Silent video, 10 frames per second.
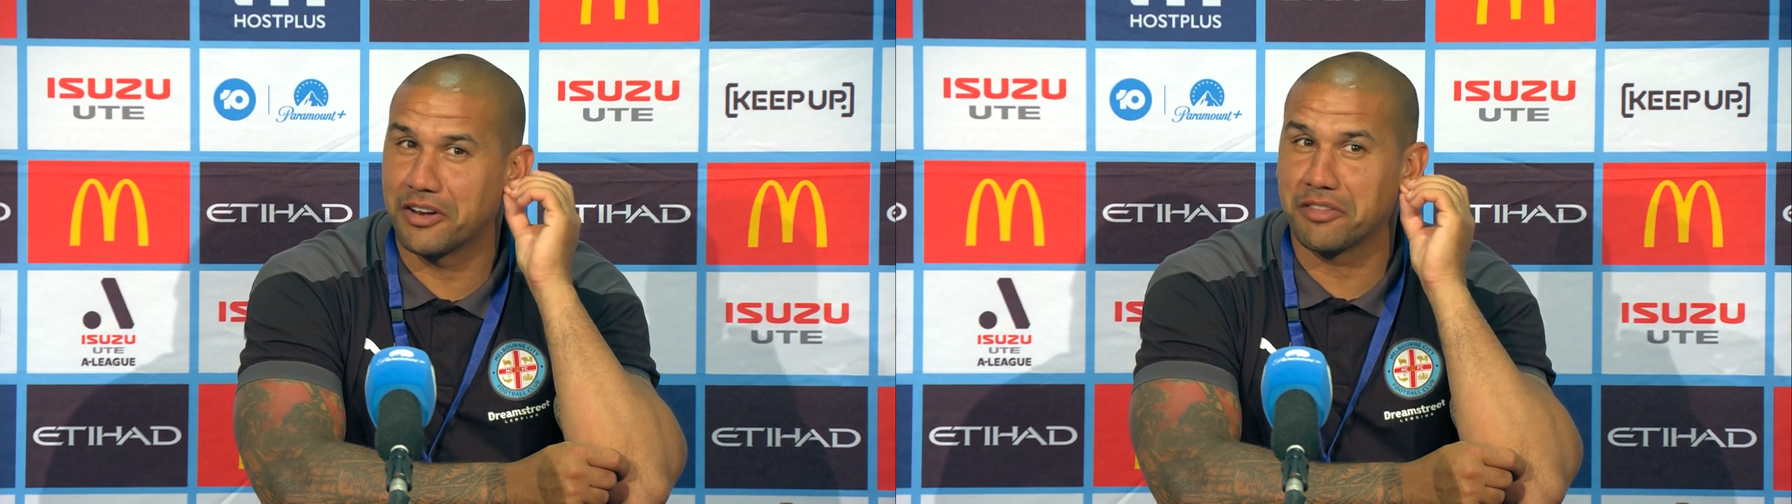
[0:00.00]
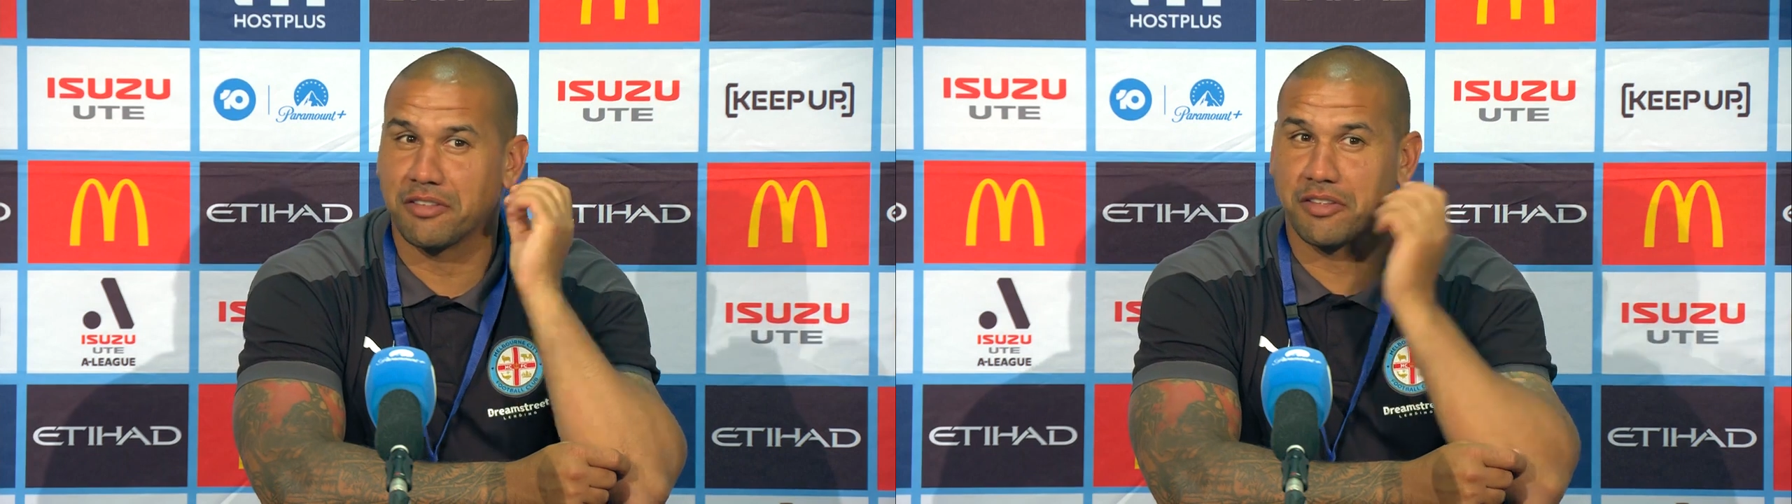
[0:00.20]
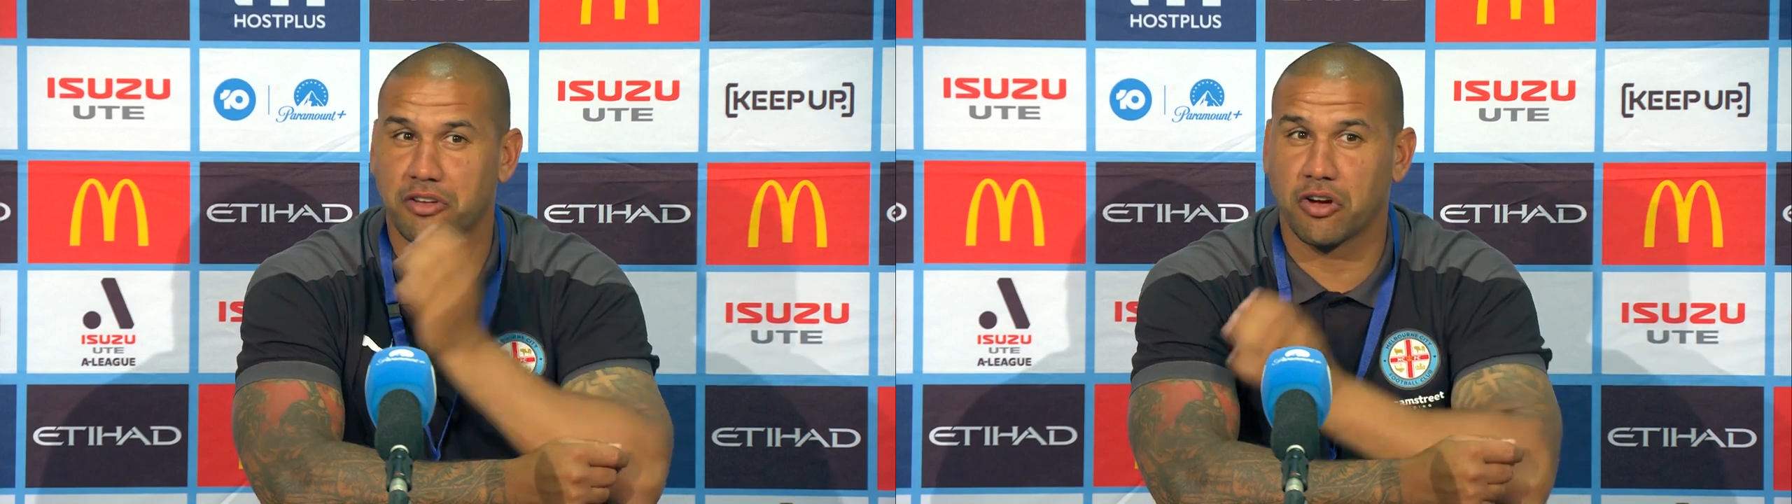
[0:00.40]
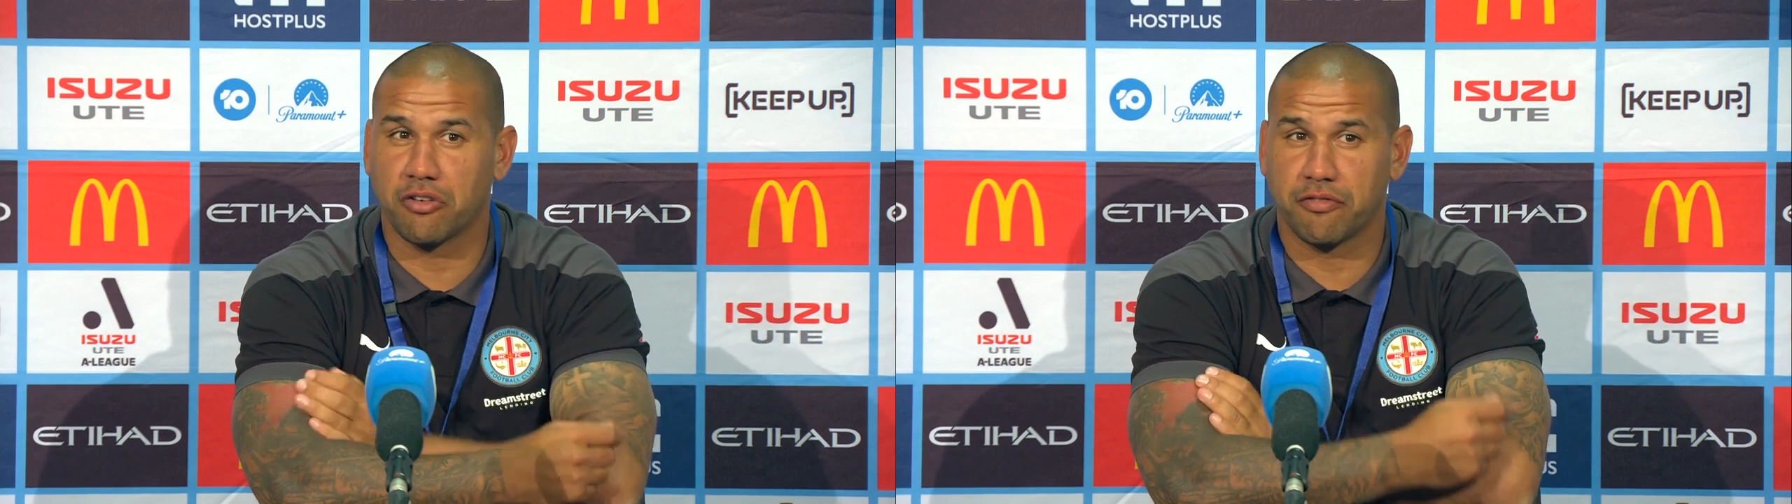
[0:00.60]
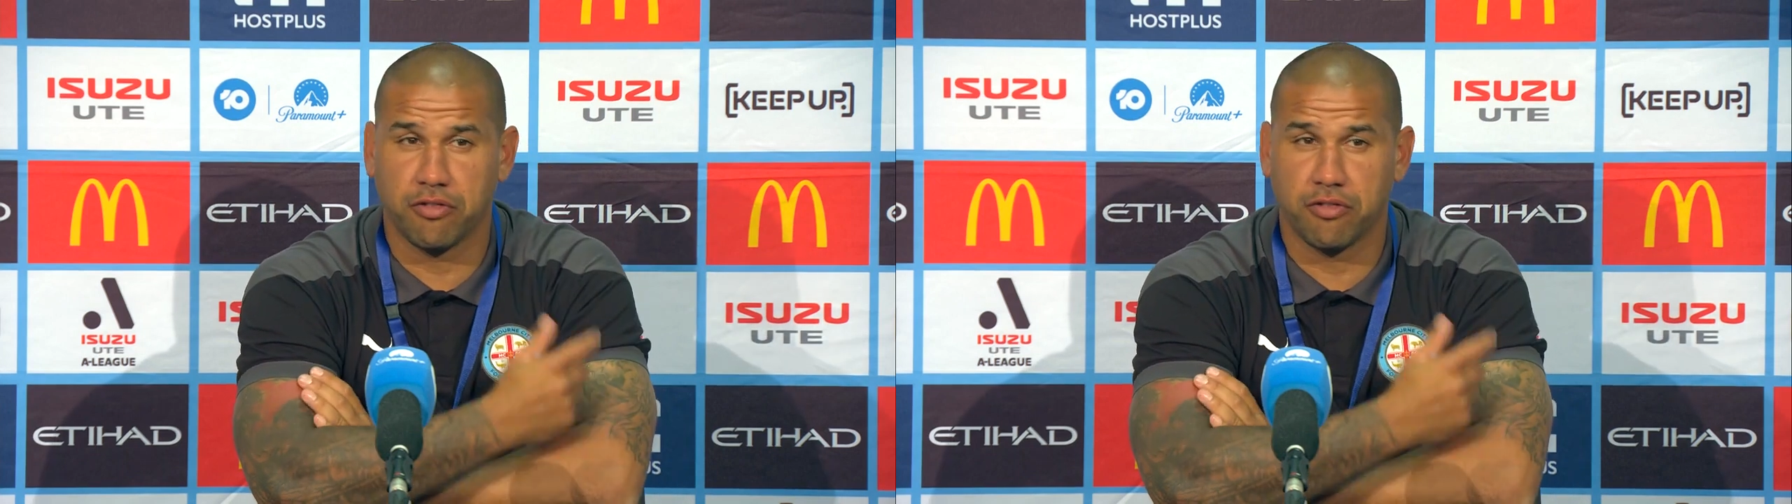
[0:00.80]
I don't,